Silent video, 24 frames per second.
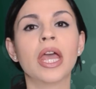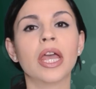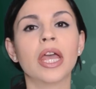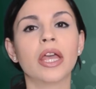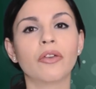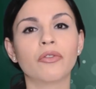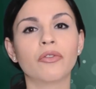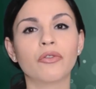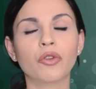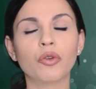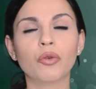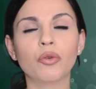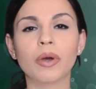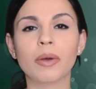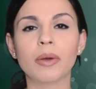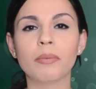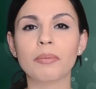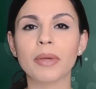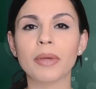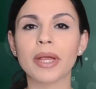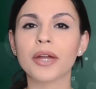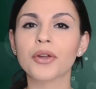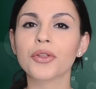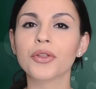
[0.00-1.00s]
if you
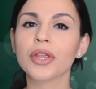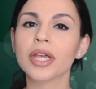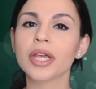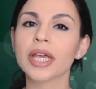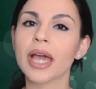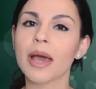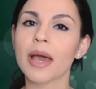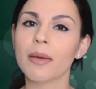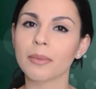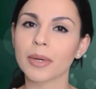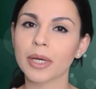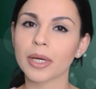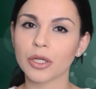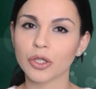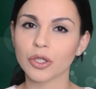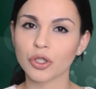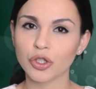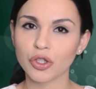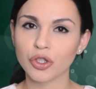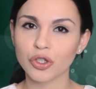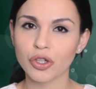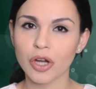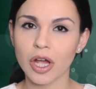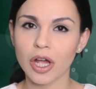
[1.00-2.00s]
compare the
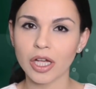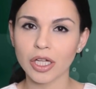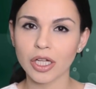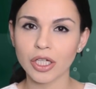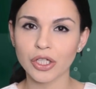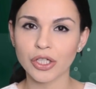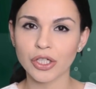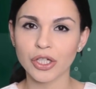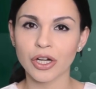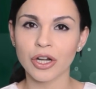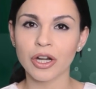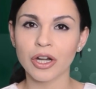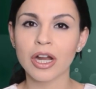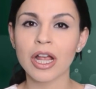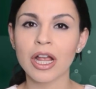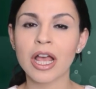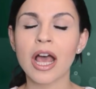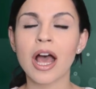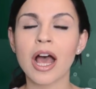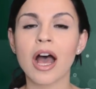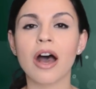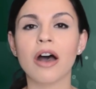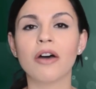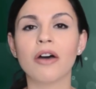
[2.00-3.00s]
chemical structure
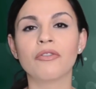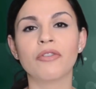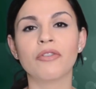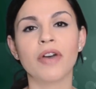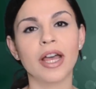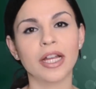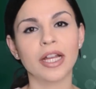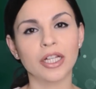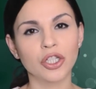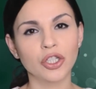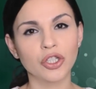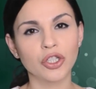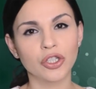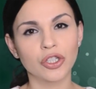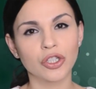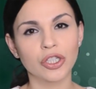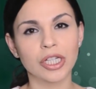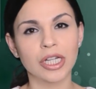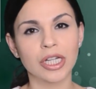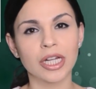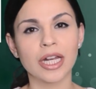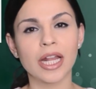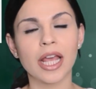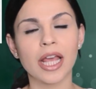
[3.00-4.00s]
of
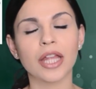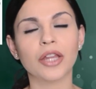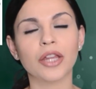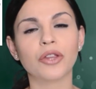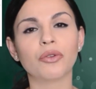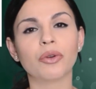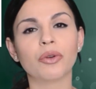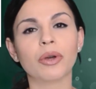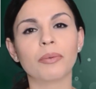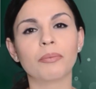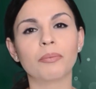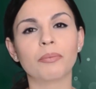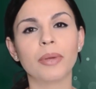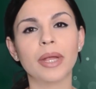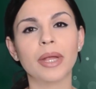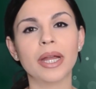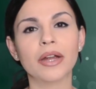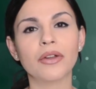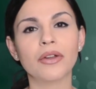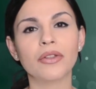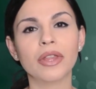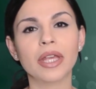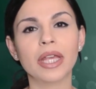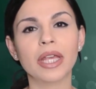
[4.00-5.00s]
estrogen and you
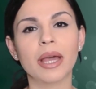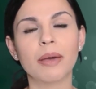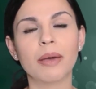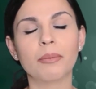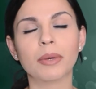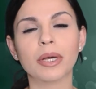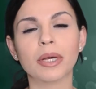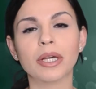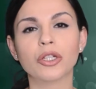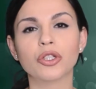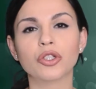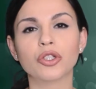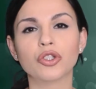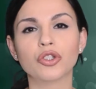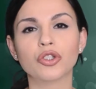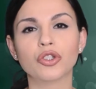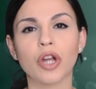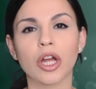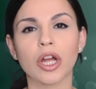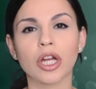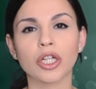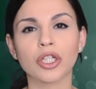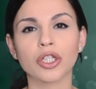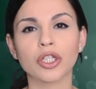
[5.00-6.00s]
compare the chemical
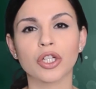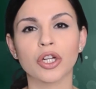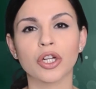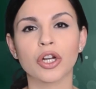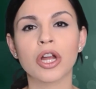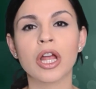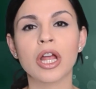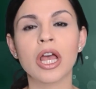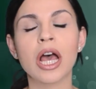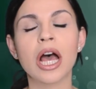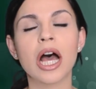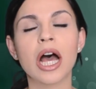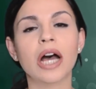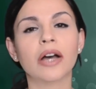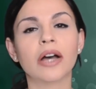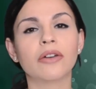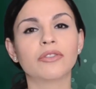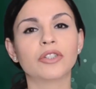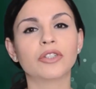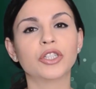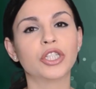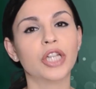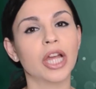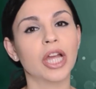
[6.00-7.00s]
structure
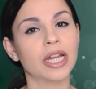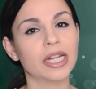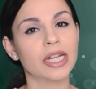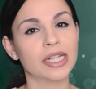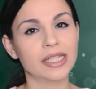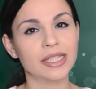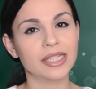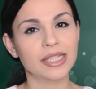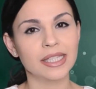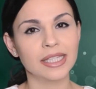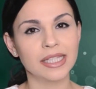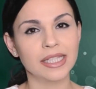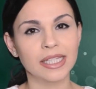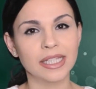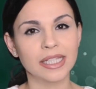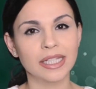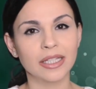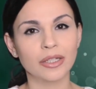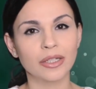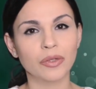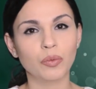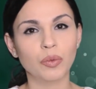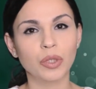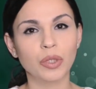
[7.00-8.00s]
of
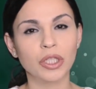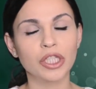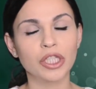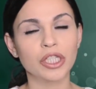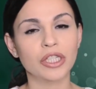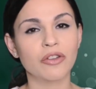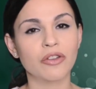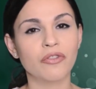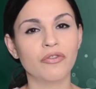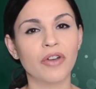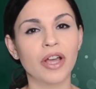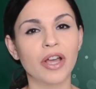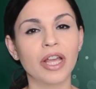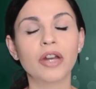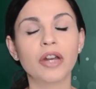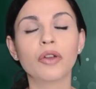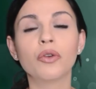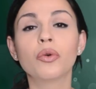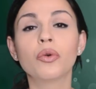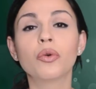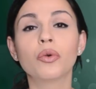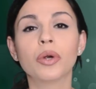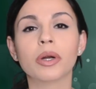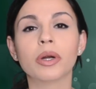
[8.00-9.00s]
genistein, which is a
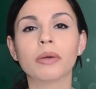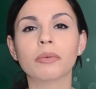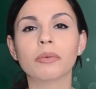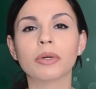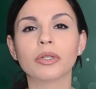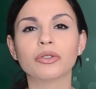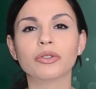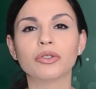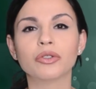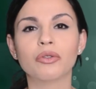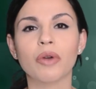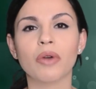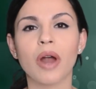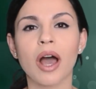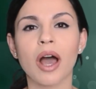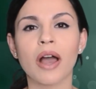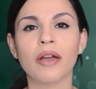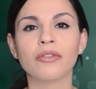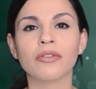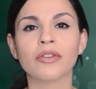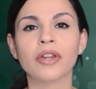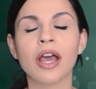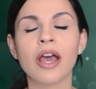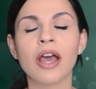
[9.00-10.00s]
phytohormone
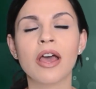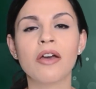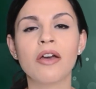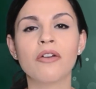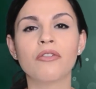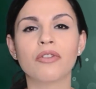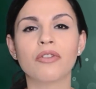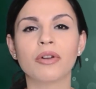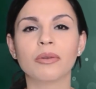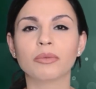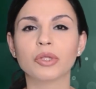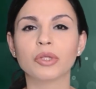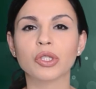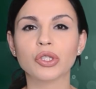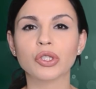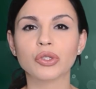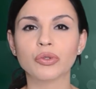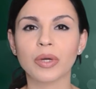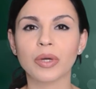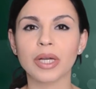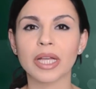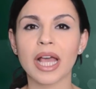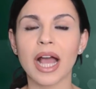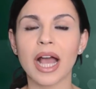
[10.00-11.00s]
derived from
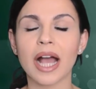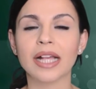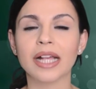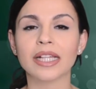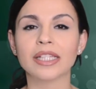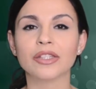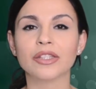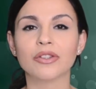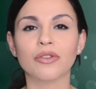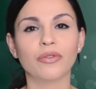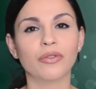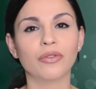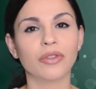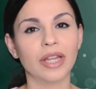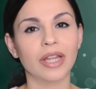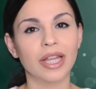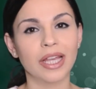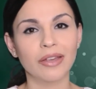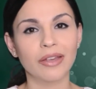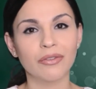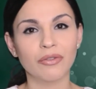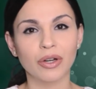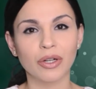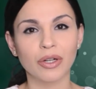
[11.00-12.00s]
soy
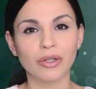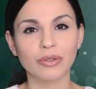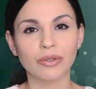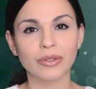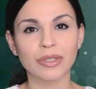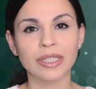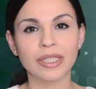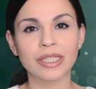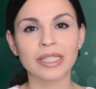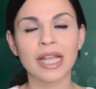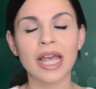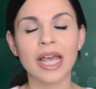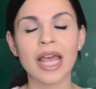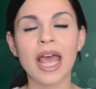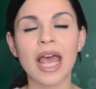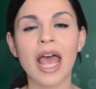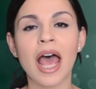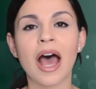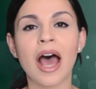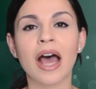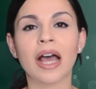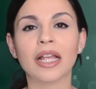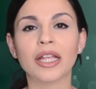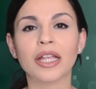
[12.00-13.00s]
isoflavones,
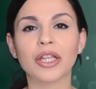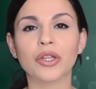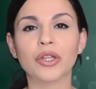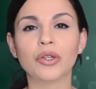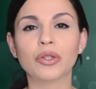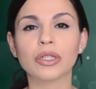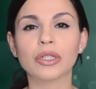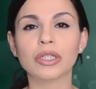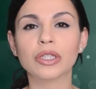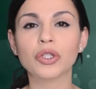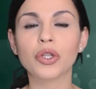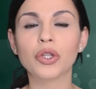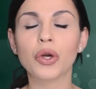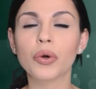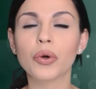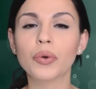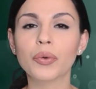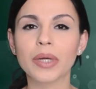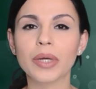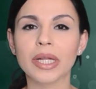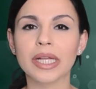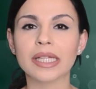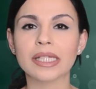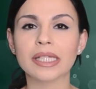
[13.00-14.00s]
you'll
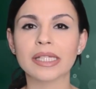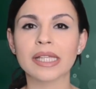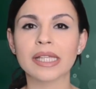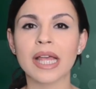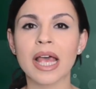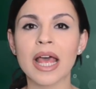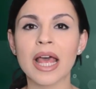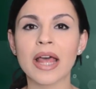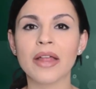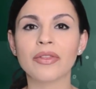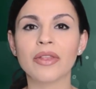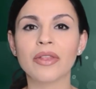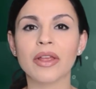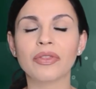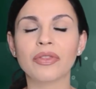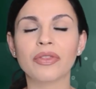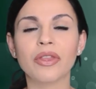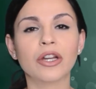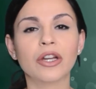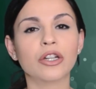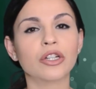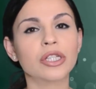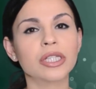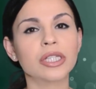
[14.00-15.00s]
notice that
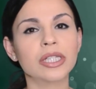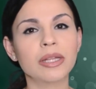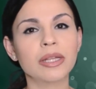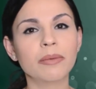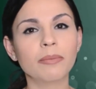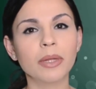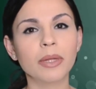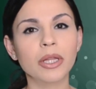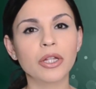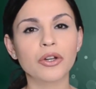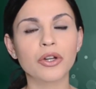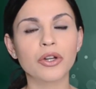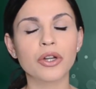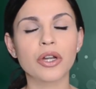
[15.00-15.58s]
they are similar